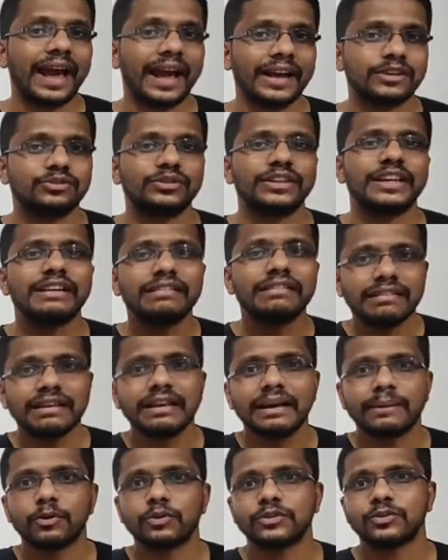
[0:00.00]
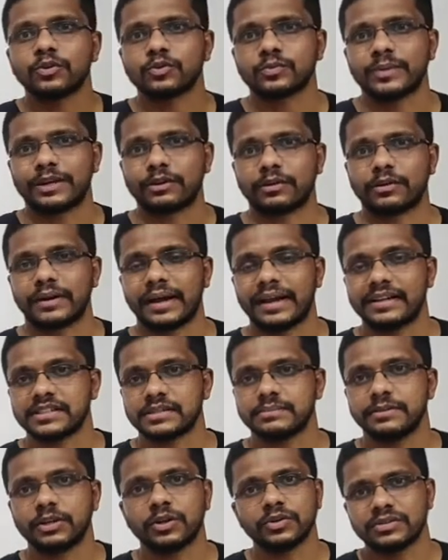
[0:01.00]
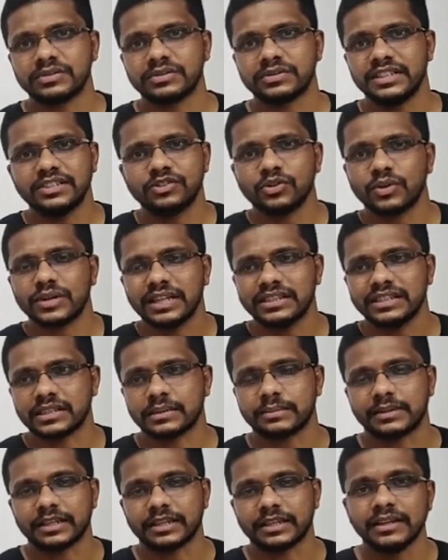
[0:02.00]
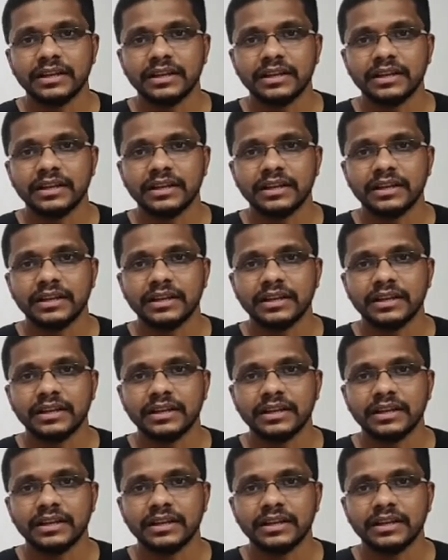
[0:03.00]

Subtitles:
actually anything about those microorganisms, because it is not culturable.